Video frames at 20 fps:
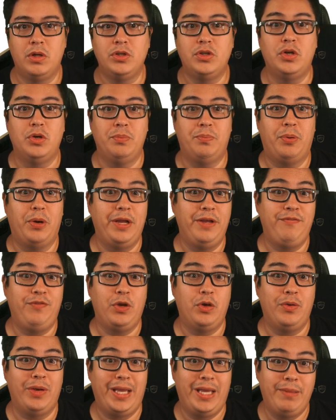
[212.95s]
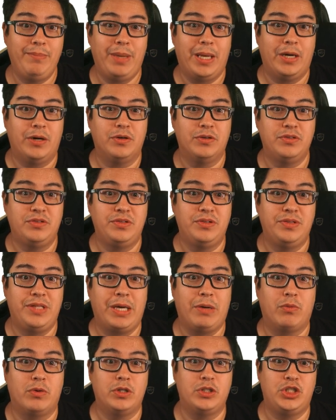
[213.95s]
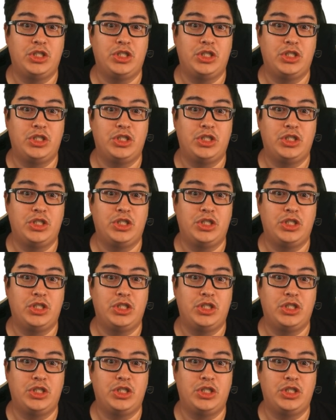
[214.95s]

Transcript: to preview emails that were